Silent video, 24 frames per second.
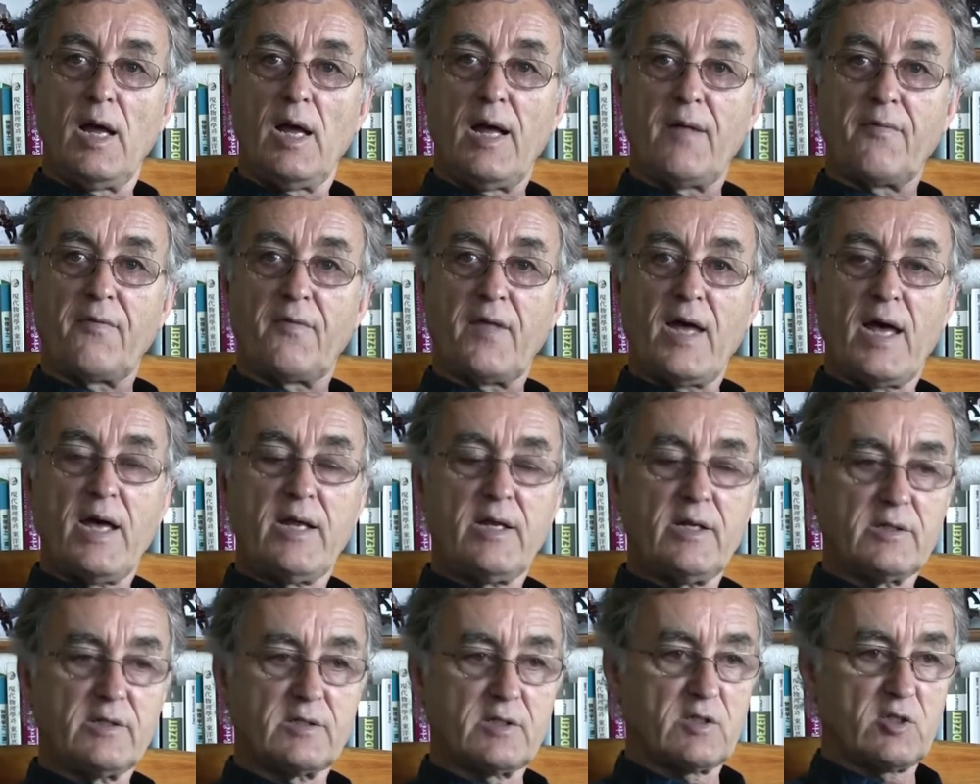And
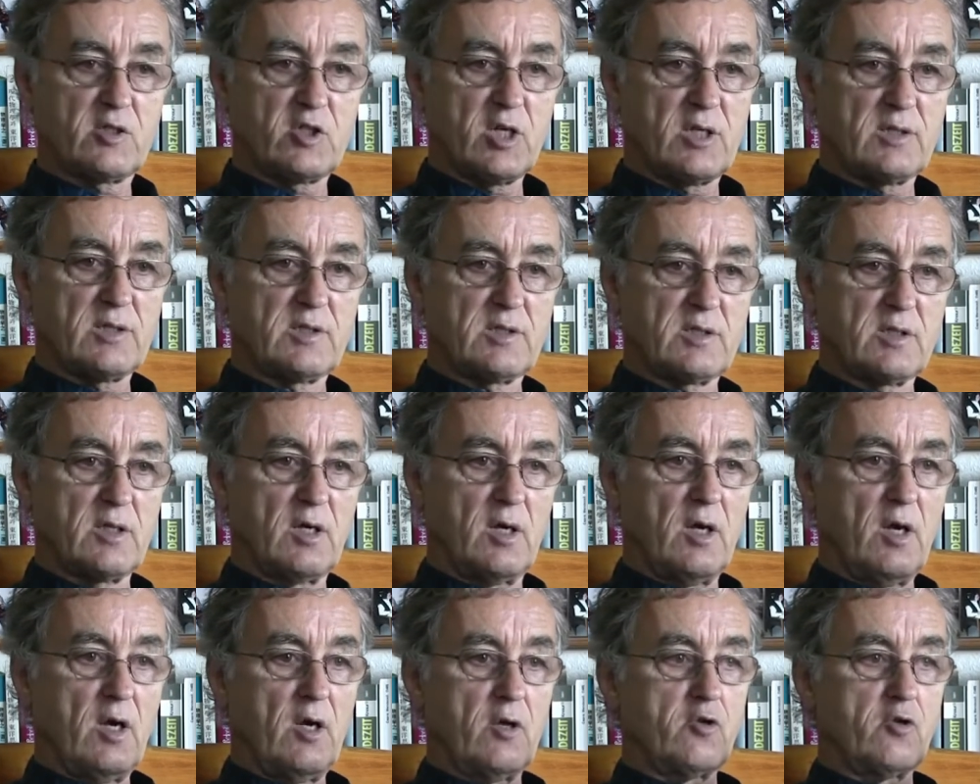that is just
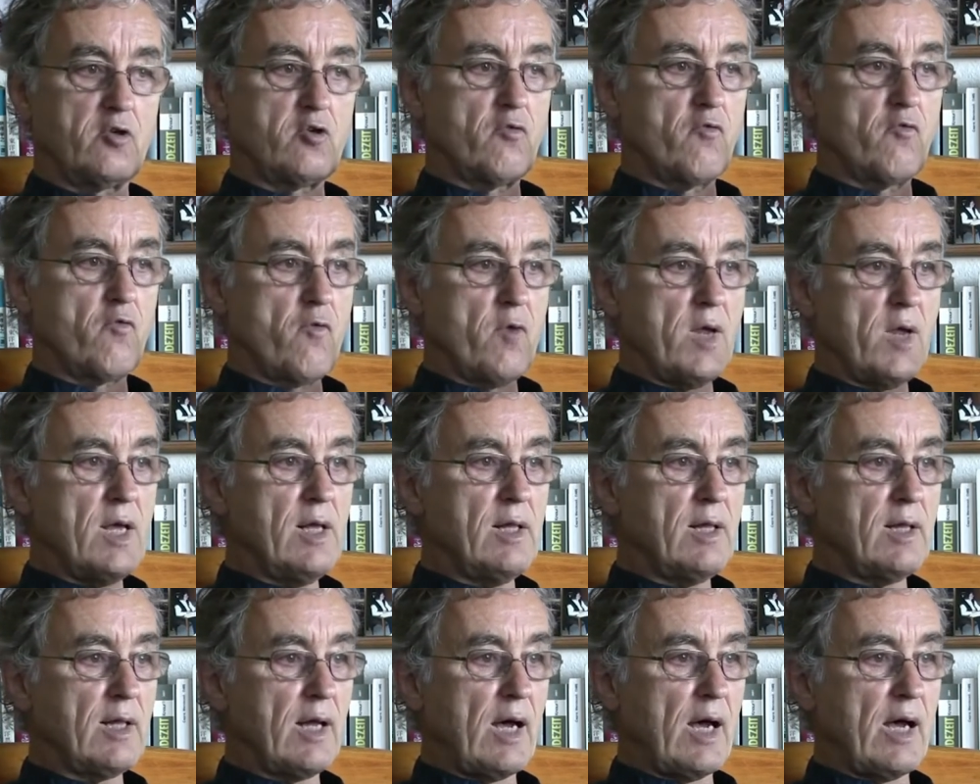to
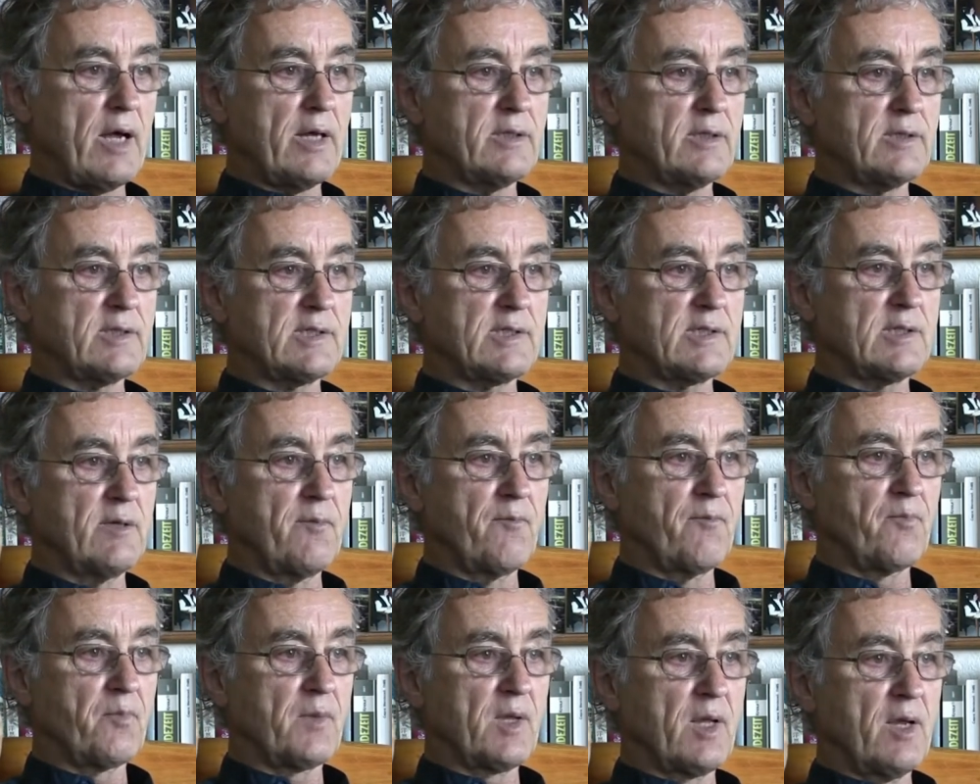
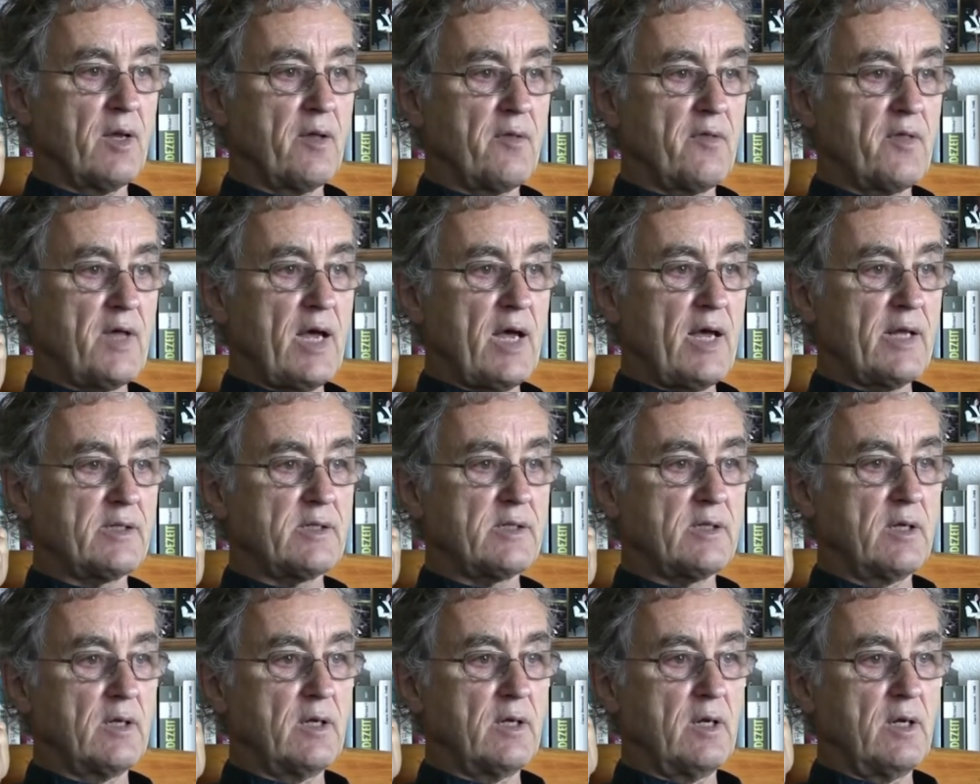realize
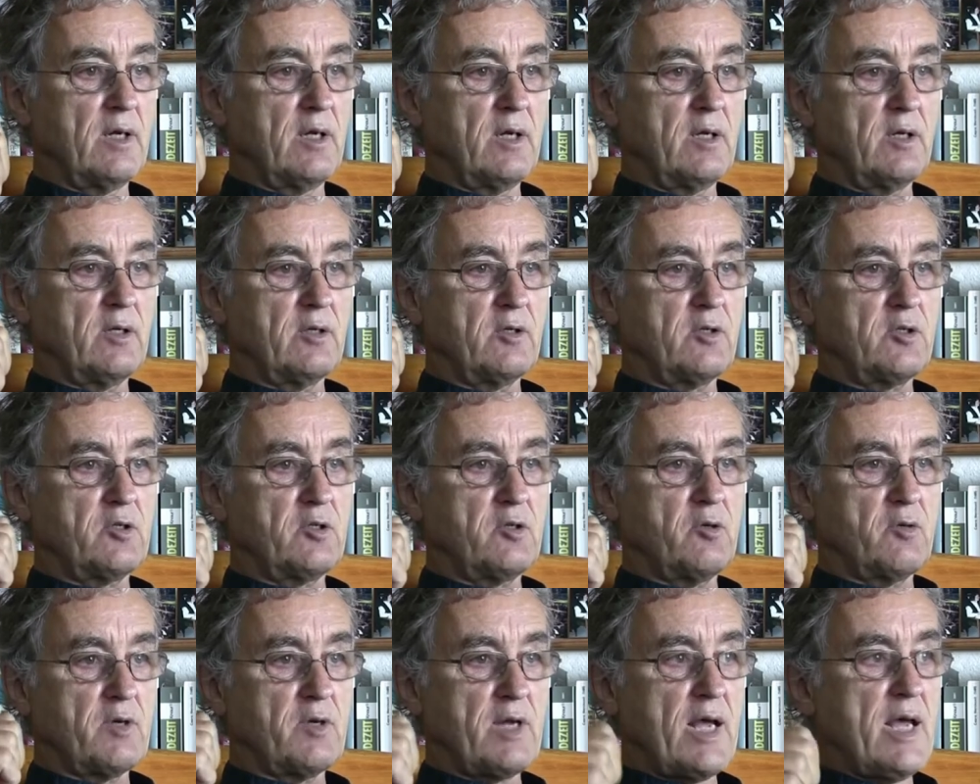that
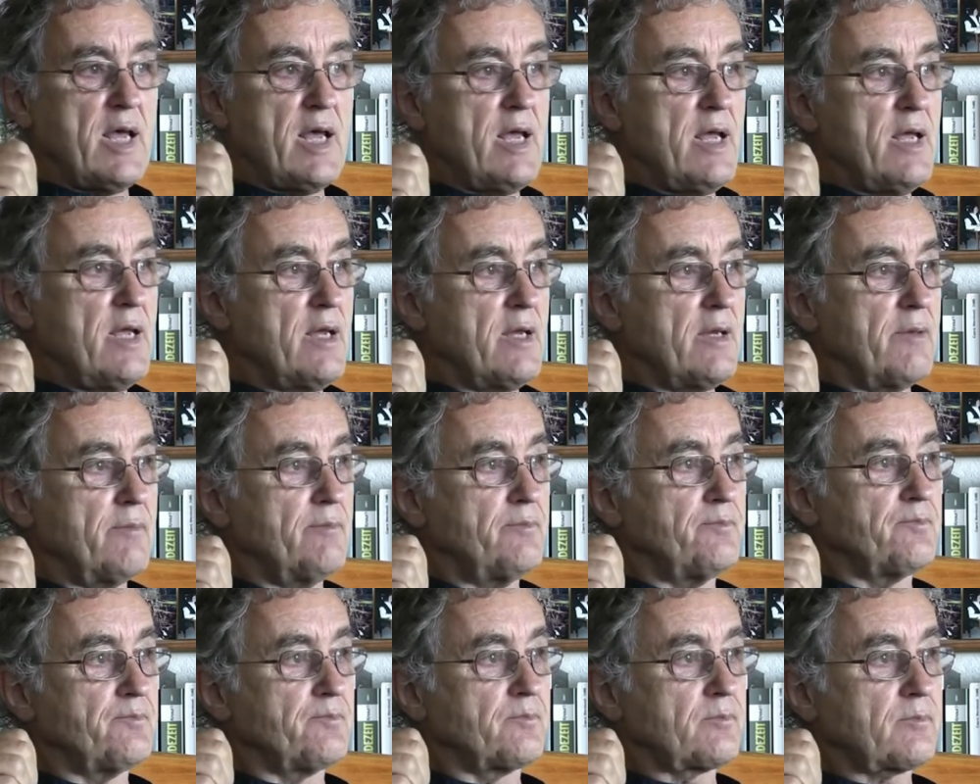
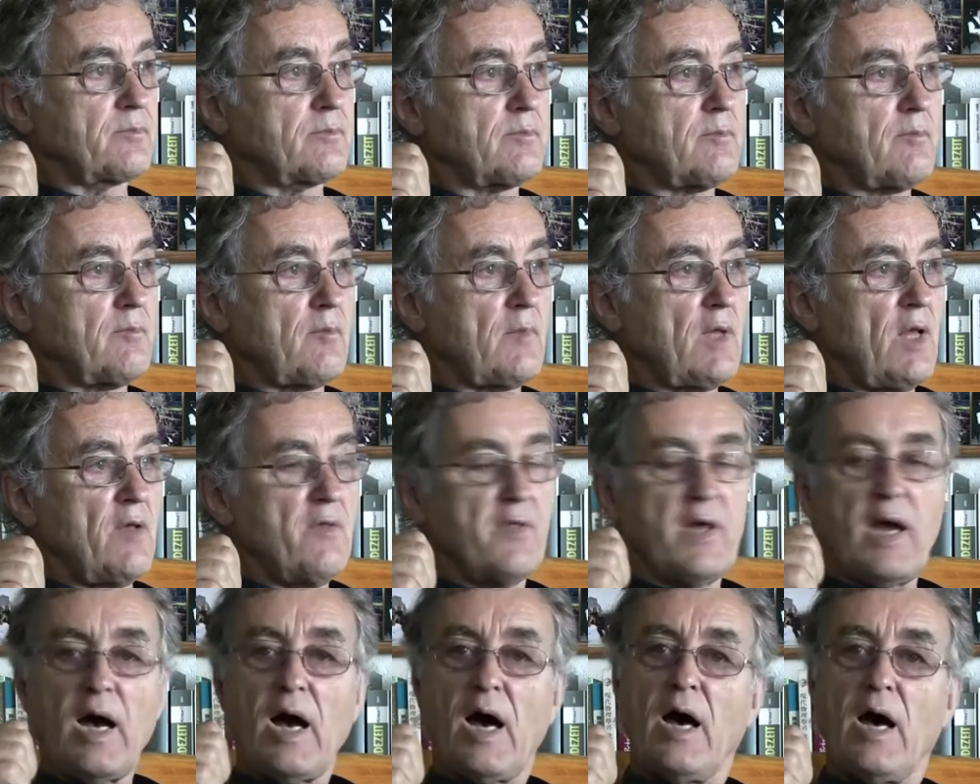today
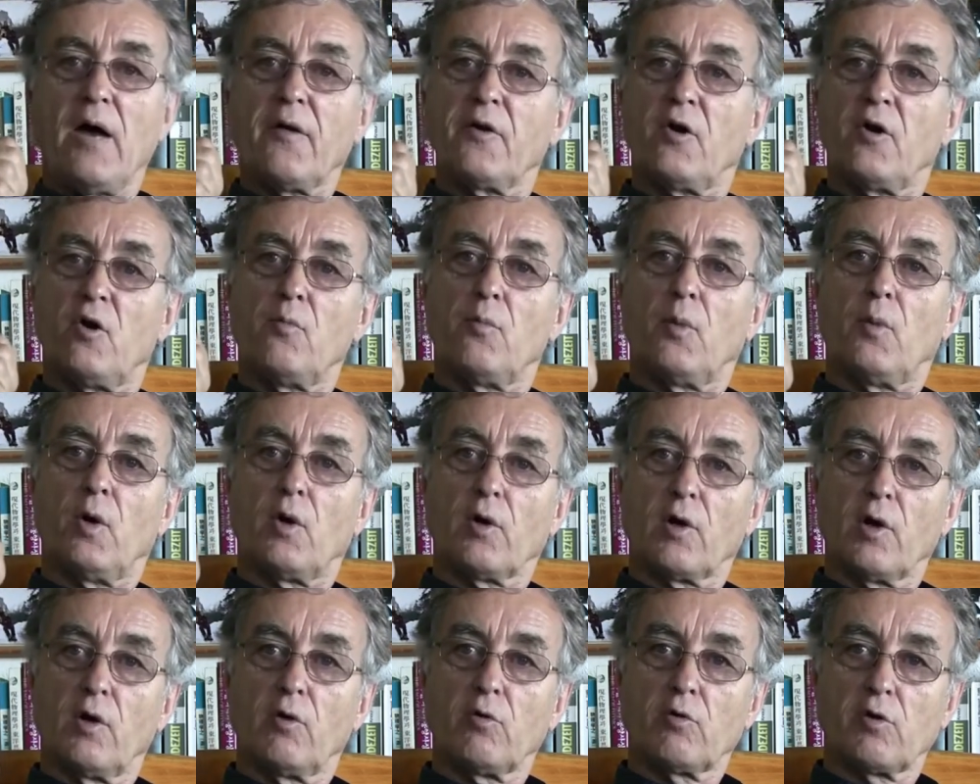there are no
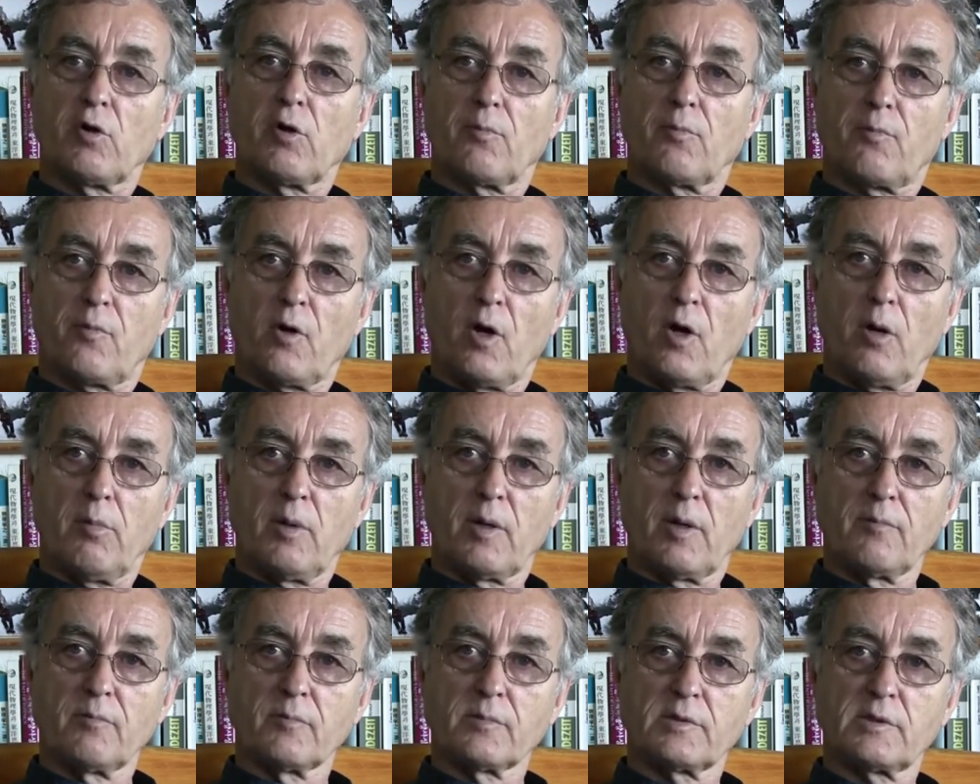more local
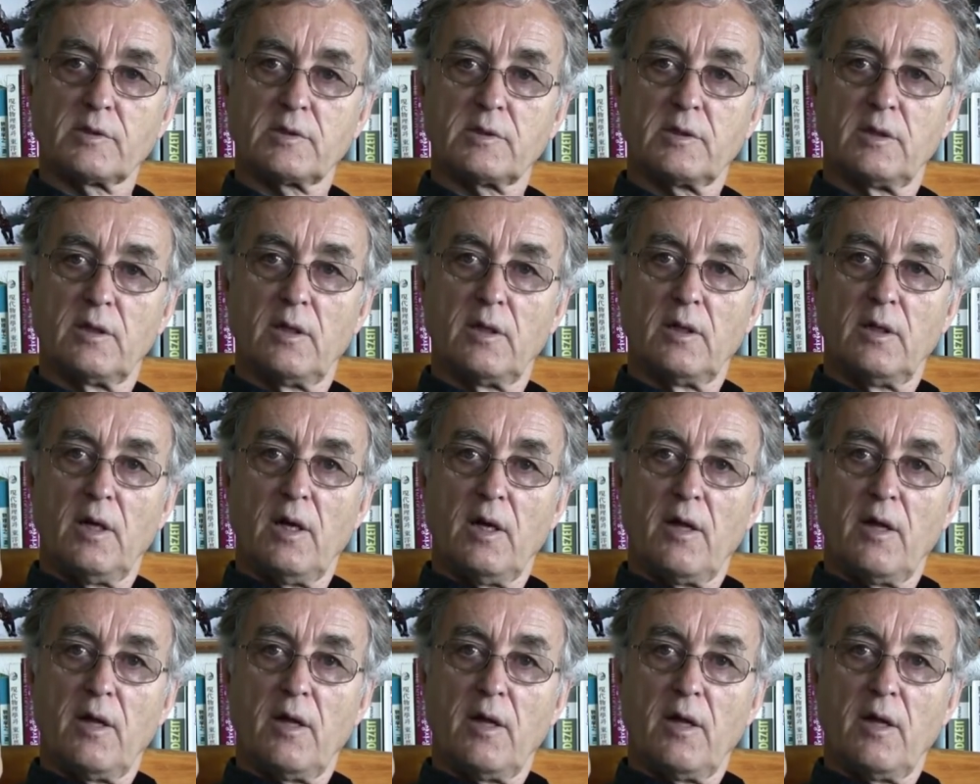problems.